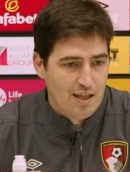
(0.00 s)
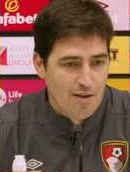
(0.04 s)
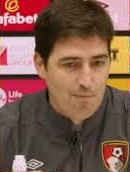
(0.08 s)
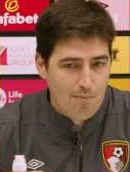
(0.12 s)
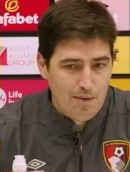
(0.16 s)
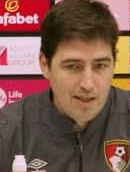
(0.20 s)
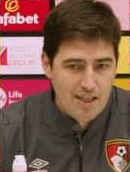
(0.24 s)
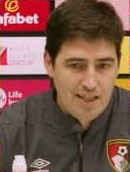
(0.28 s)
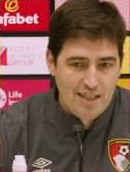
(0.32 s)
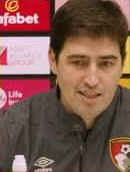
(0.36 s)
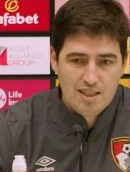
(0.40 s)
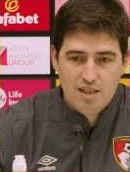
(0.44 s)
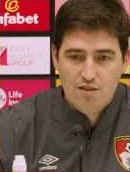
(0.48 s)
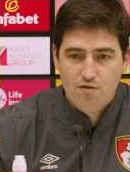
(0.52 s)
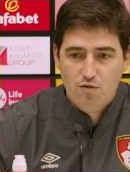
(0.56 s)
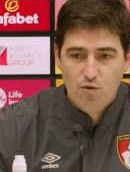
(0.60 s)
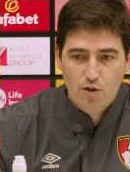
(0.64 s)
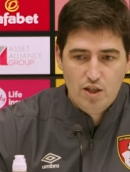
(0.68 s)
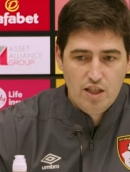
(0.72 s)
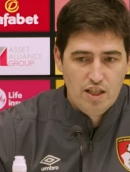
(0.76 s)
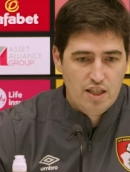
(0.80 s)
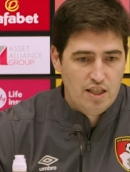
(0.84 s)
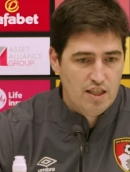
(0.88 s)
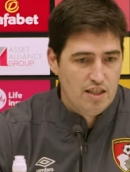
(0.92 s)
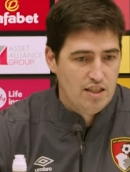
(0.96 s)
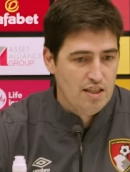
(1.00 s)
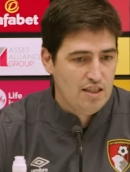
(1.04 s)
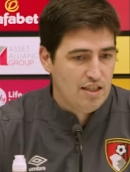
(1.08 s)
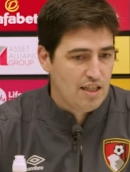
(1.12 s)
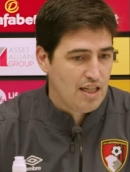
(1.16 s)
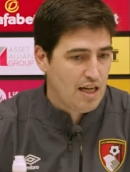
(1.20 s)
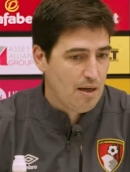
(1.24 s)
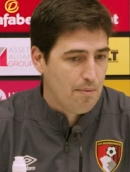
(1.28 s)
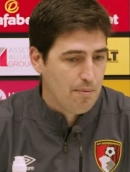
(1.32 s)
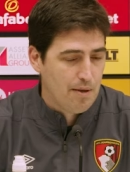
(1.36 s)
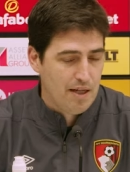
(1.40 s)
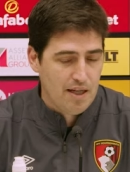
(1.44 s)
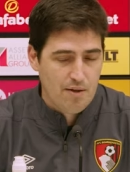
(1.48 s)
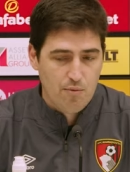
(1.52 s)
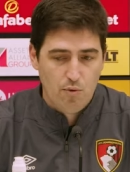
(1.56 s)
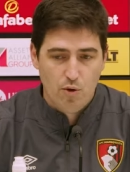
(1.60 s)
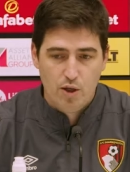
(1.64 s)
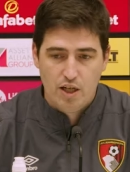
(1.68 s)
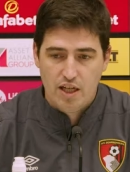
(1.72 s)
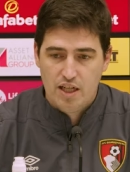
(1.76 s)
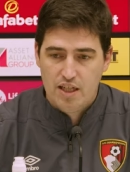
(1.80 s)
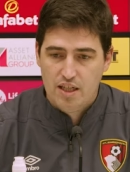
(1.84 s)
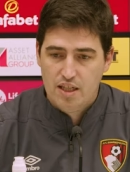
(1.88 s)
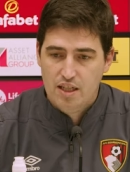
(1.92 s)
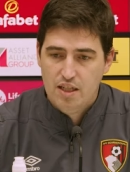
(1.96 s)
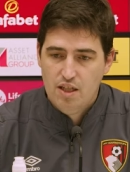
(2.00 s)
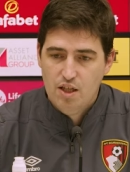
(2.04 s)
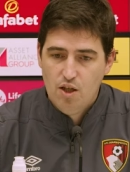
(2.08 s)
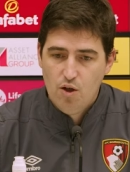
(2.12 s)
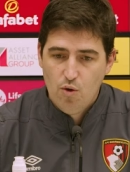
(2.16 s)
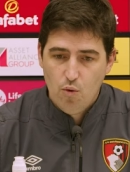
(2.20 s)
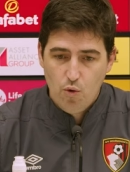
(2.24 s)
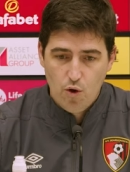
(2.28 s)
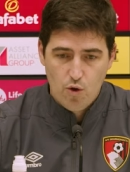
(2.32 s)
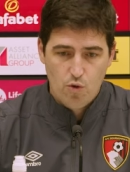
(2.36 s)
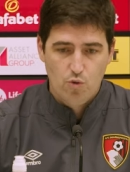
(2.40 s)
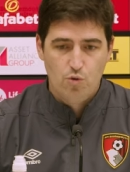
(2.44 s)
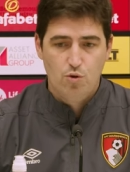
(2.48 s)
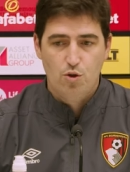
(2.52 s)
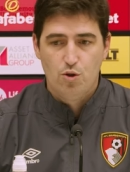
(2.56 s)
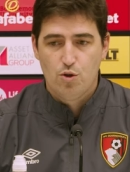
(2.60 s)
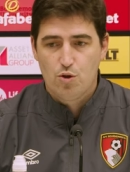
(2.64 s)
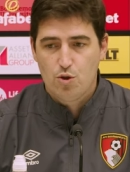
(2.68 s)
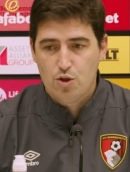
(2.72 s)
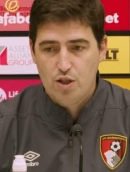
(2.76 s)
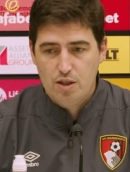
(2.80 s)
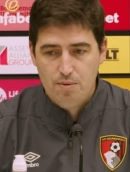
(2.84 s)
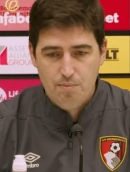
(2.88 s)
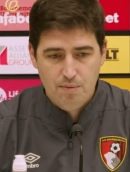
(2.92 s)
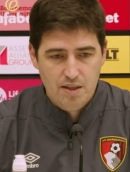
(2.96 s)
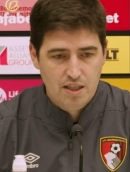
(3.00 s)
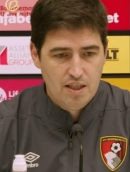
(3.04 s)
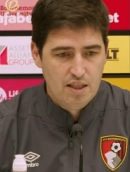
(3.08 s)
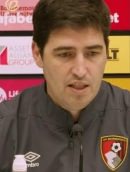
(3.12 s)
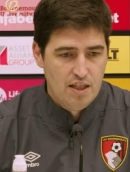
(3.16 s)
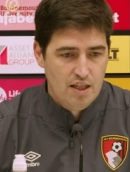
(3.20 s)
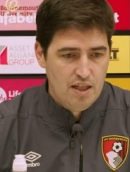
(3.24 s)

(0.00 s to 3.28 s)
minutes, if we needed in the cup game, we could use him.